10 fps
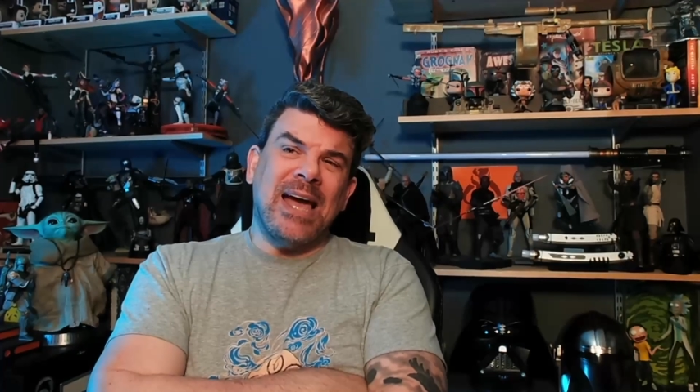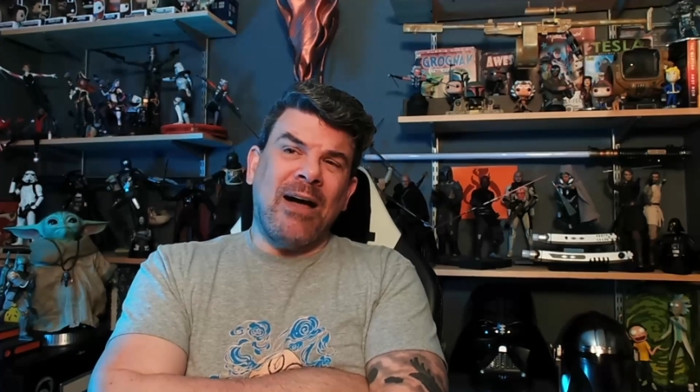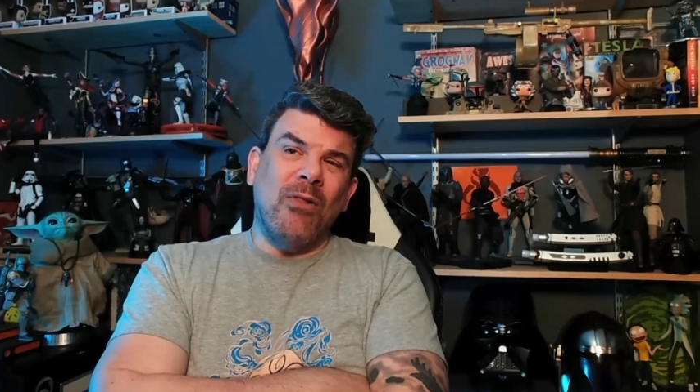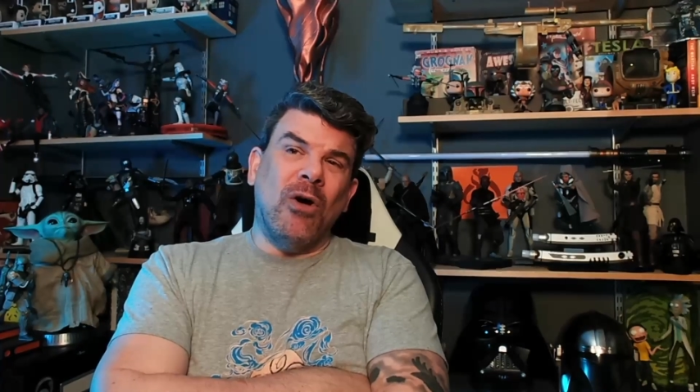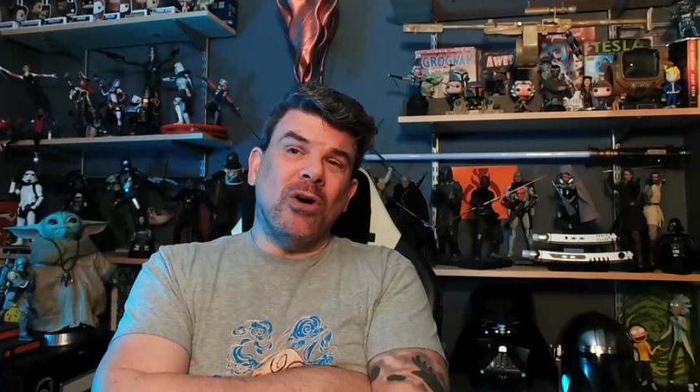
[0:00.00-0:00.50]

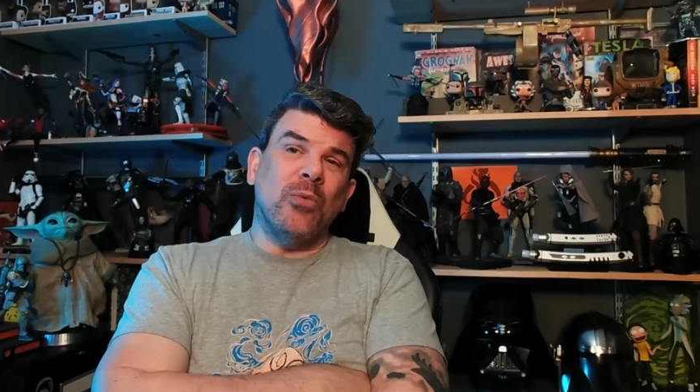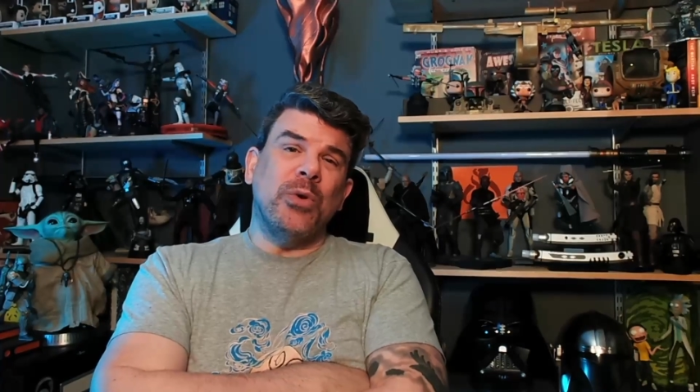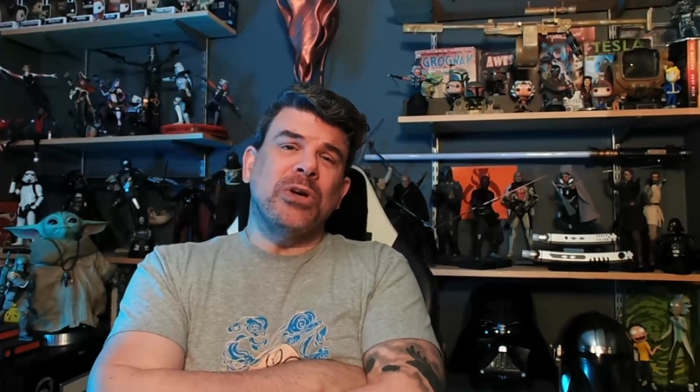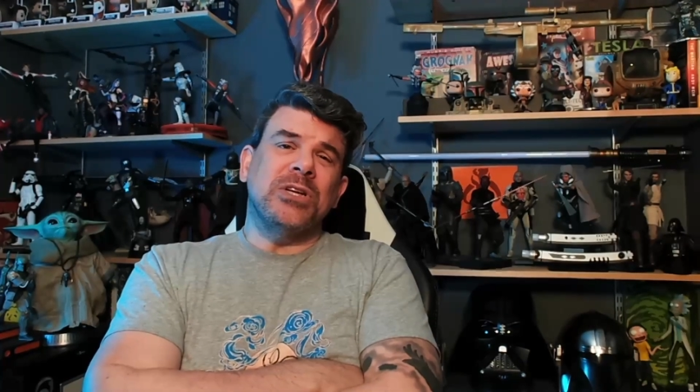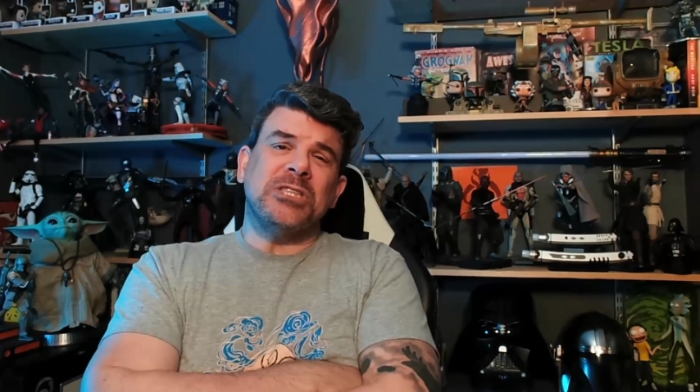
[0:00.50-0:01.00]
How long are we
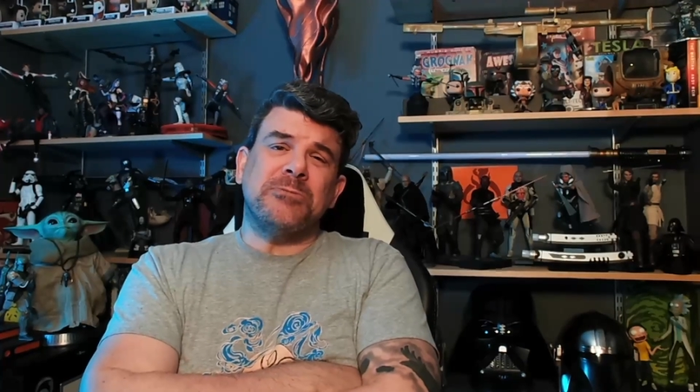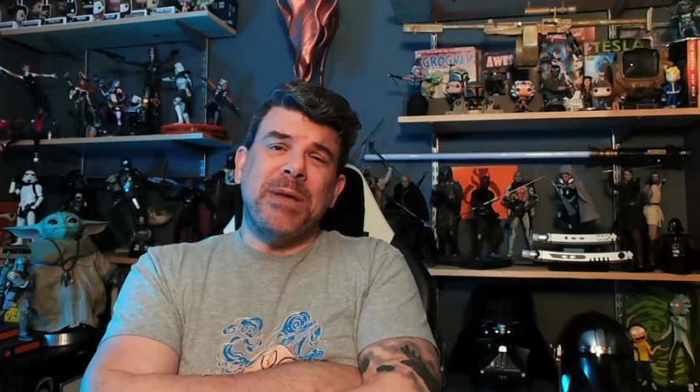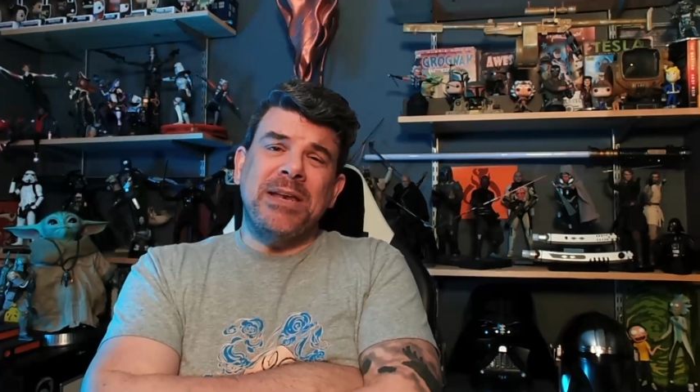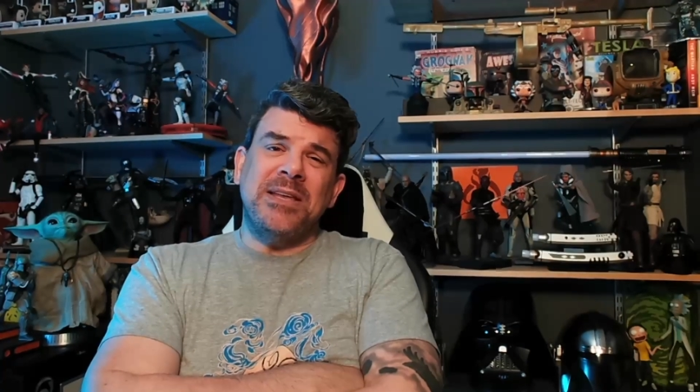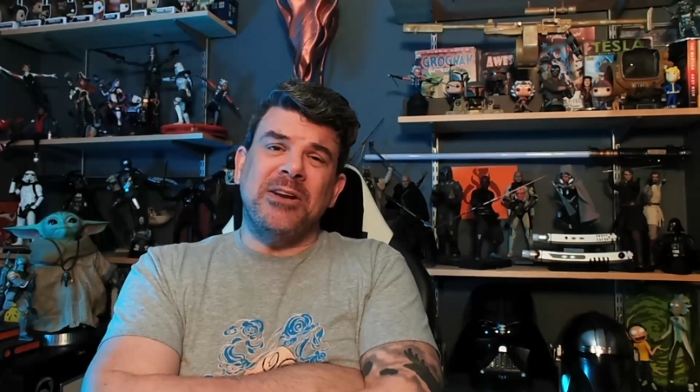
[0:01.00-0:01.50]
going to
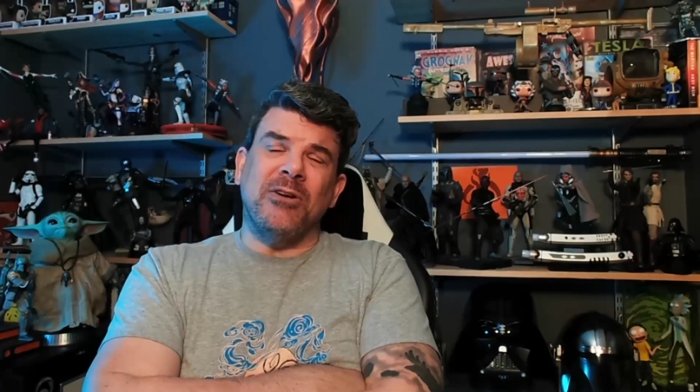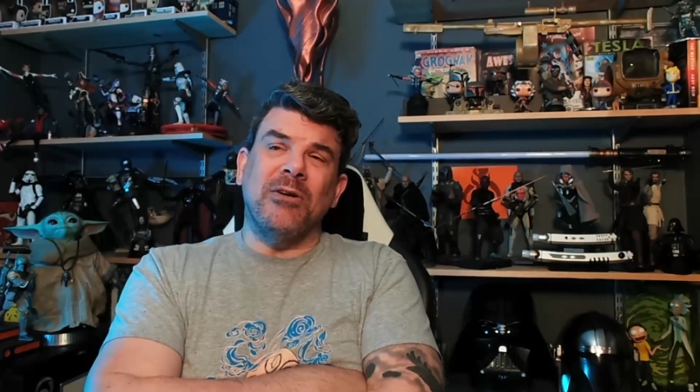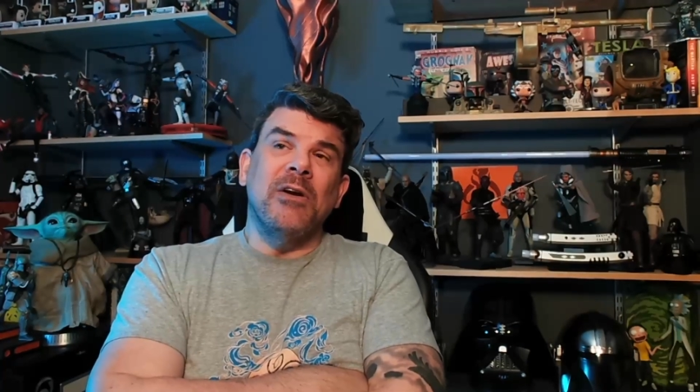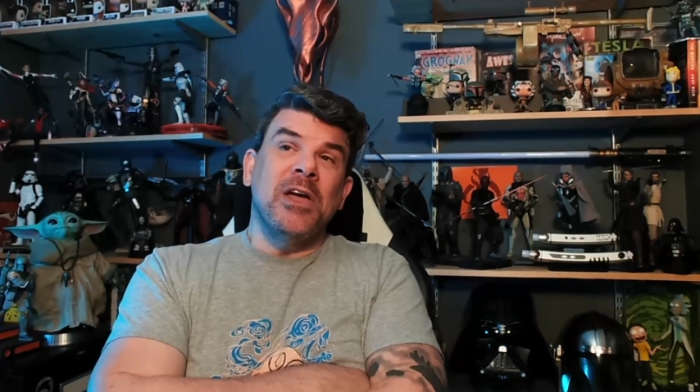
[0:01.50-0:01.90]
spend here?